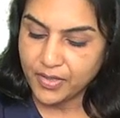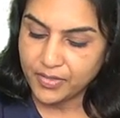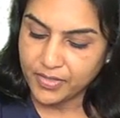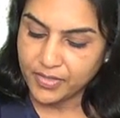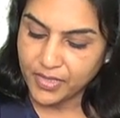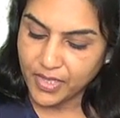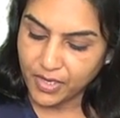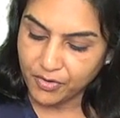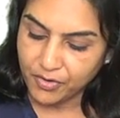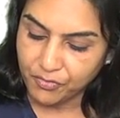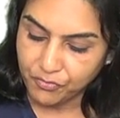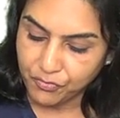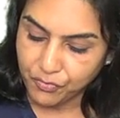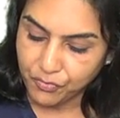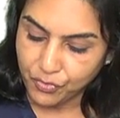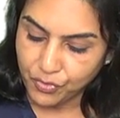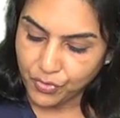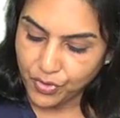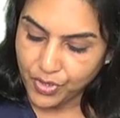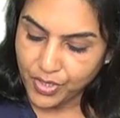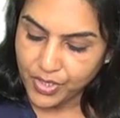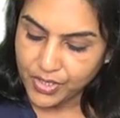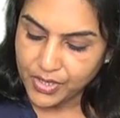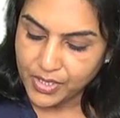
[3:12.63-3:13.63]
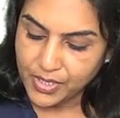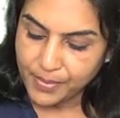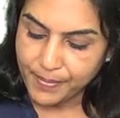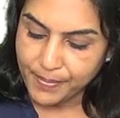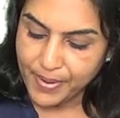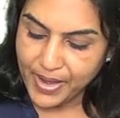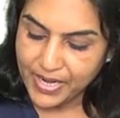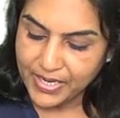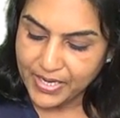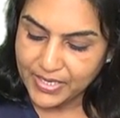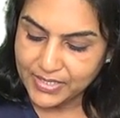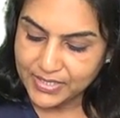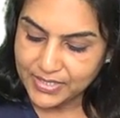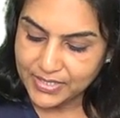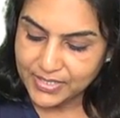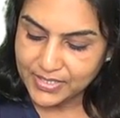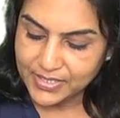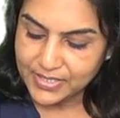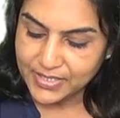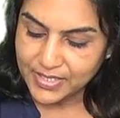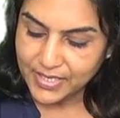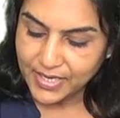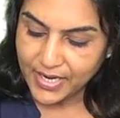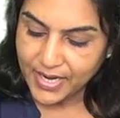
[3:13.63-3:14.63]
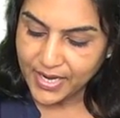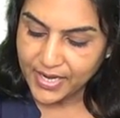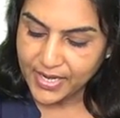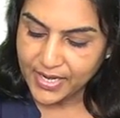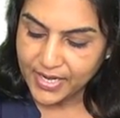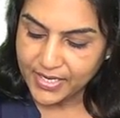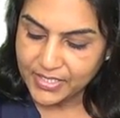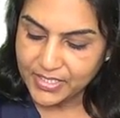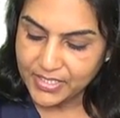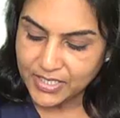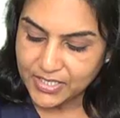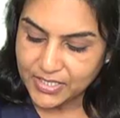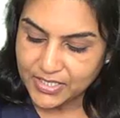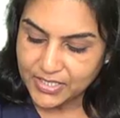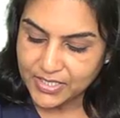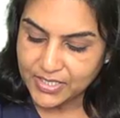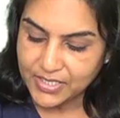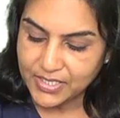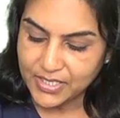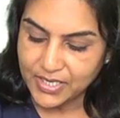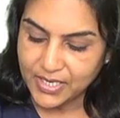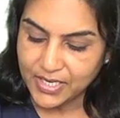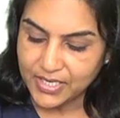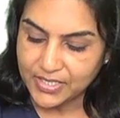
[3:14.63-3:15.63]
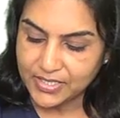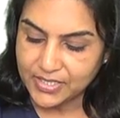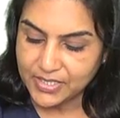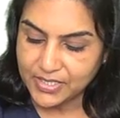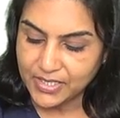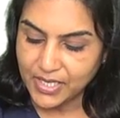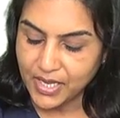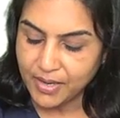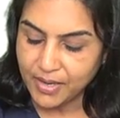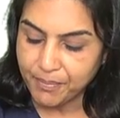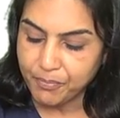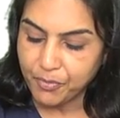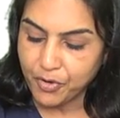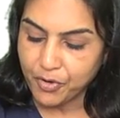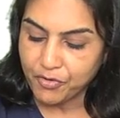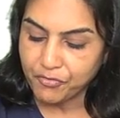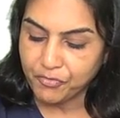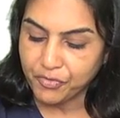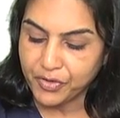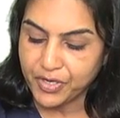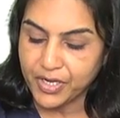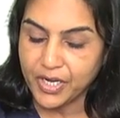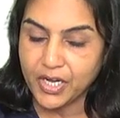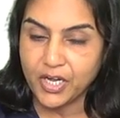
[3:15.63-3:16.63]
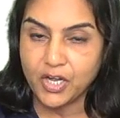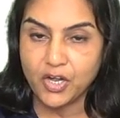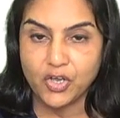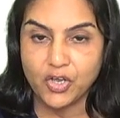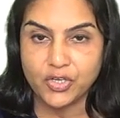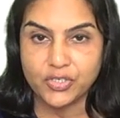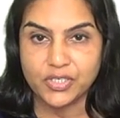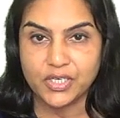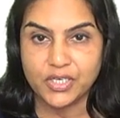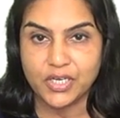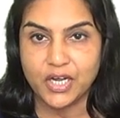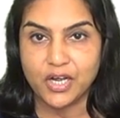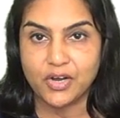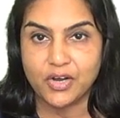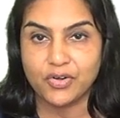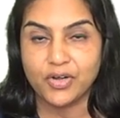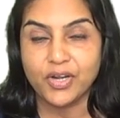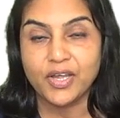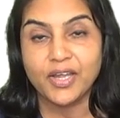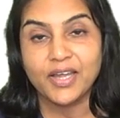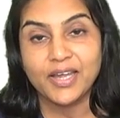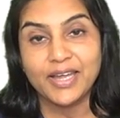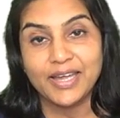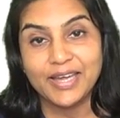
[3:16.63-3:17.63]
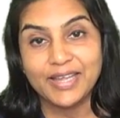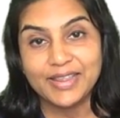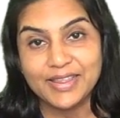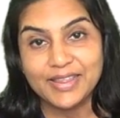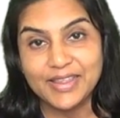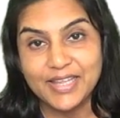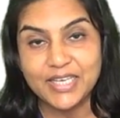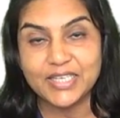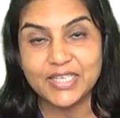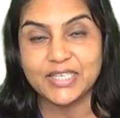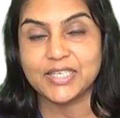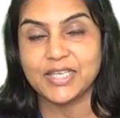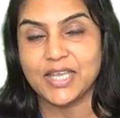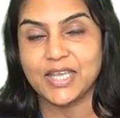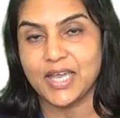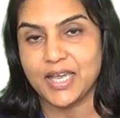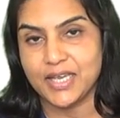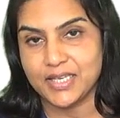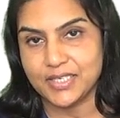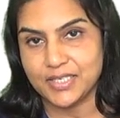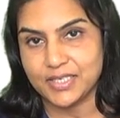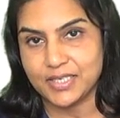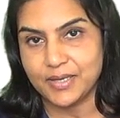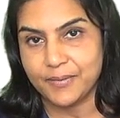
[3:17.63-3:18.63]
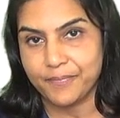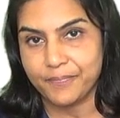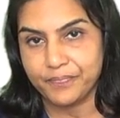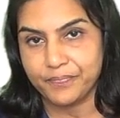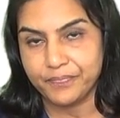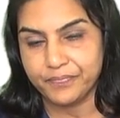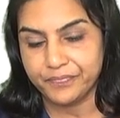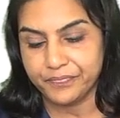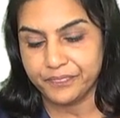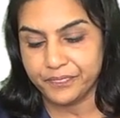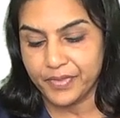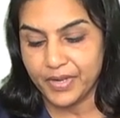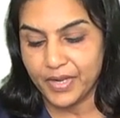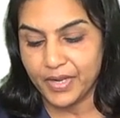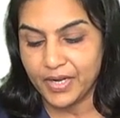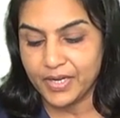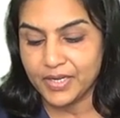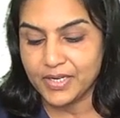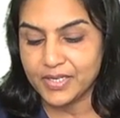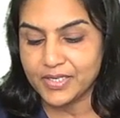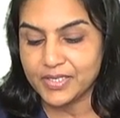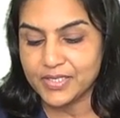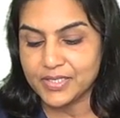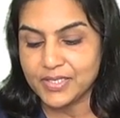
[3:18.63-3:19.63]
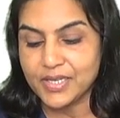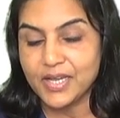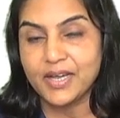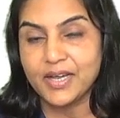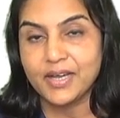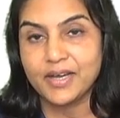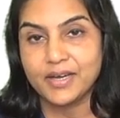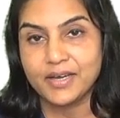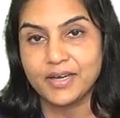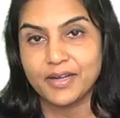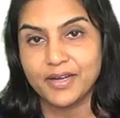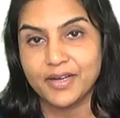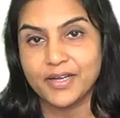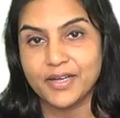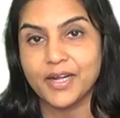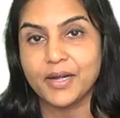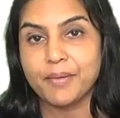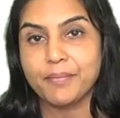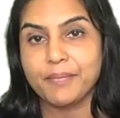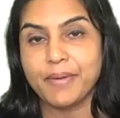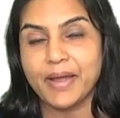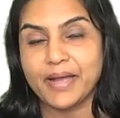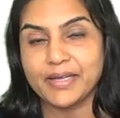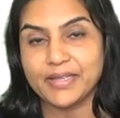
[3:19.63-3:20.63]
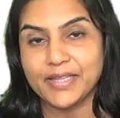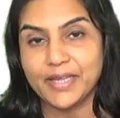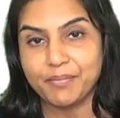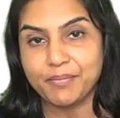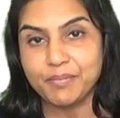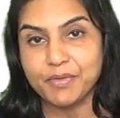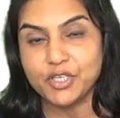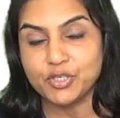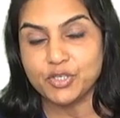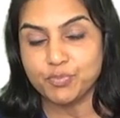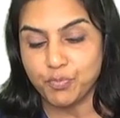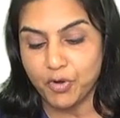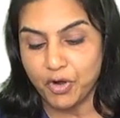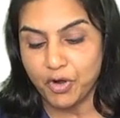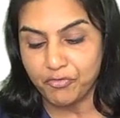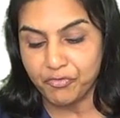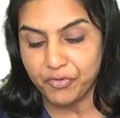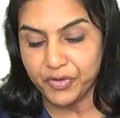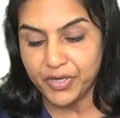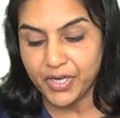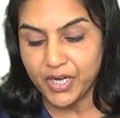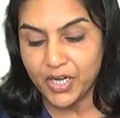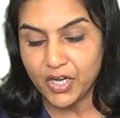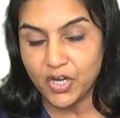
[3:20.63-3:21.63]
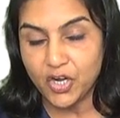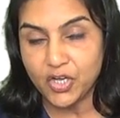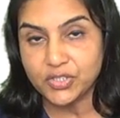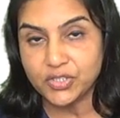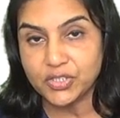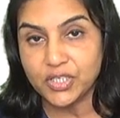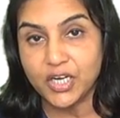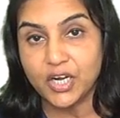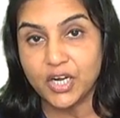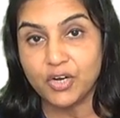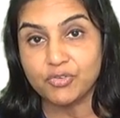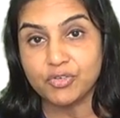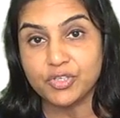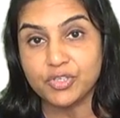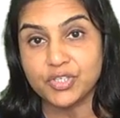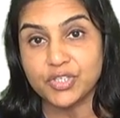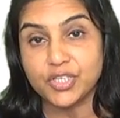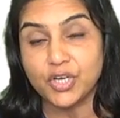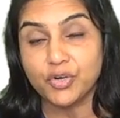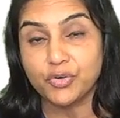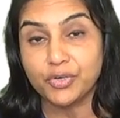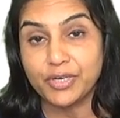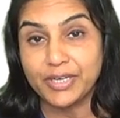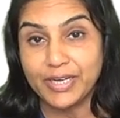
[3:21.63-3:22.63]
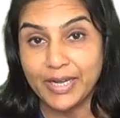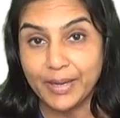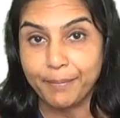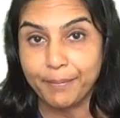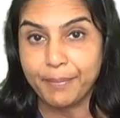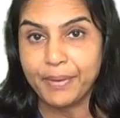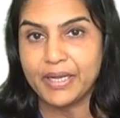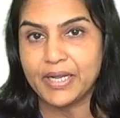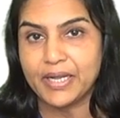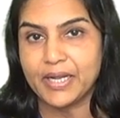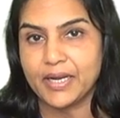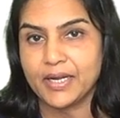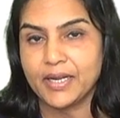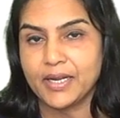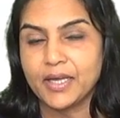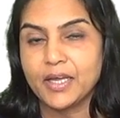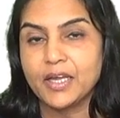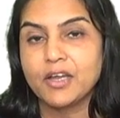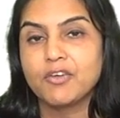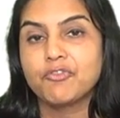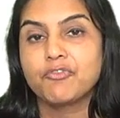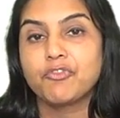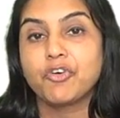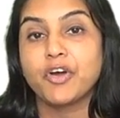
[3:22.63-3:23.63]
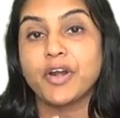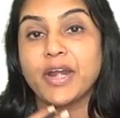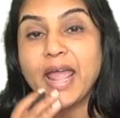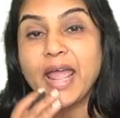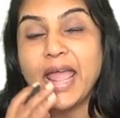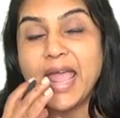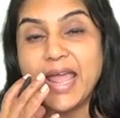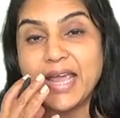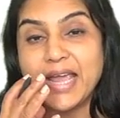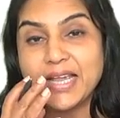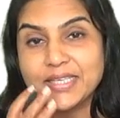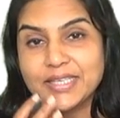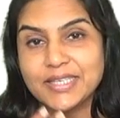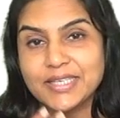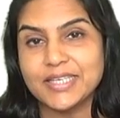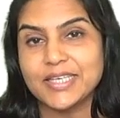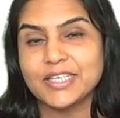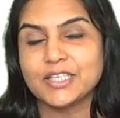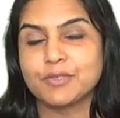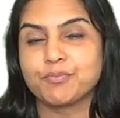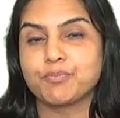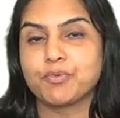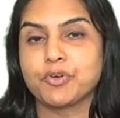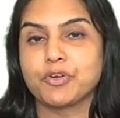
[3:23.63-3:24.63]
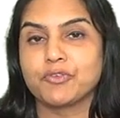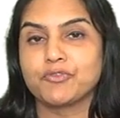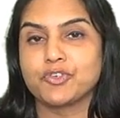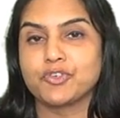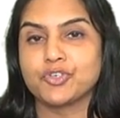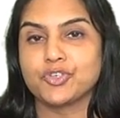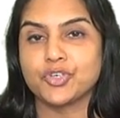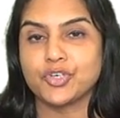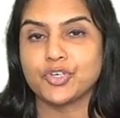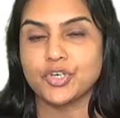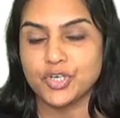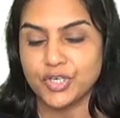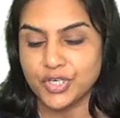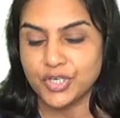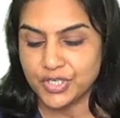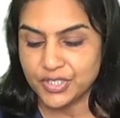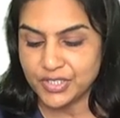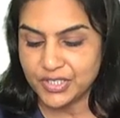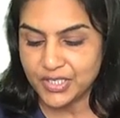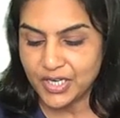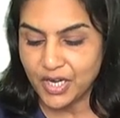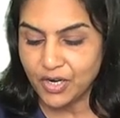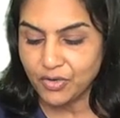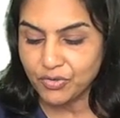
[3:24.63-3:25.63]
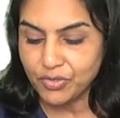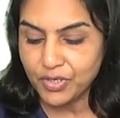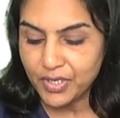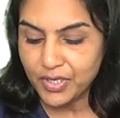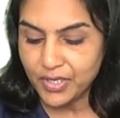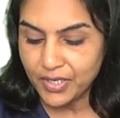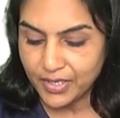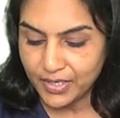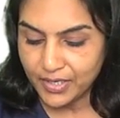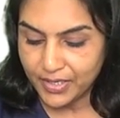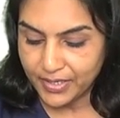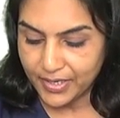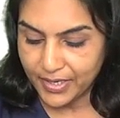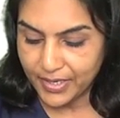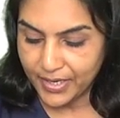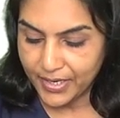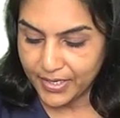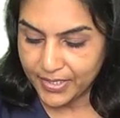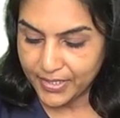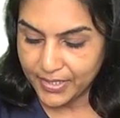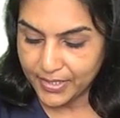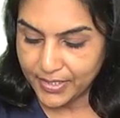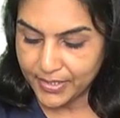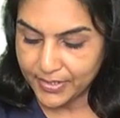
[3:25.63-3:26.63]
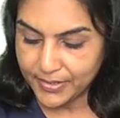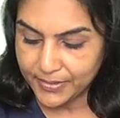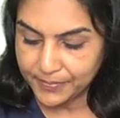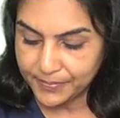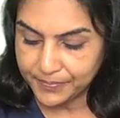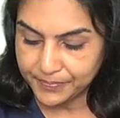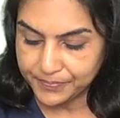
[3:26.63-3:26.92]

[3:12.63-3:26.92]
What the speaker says: Therefore, the balance is again adjusted against the profit and loss account. In this case, it is written back. That means profit and loss account is now debited for excess provision on discount created.